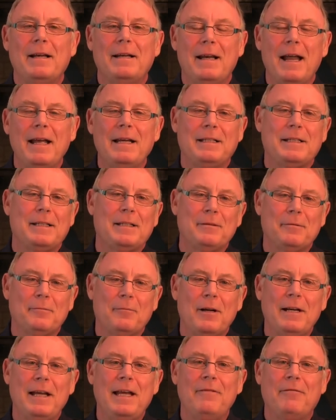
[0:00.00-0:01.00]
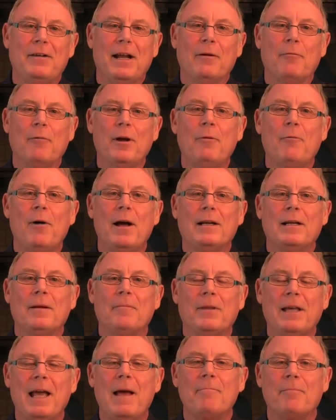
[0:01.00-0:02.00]
late one evening, we went
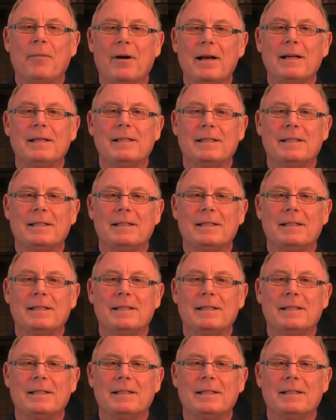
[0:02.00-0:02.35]
up the Empire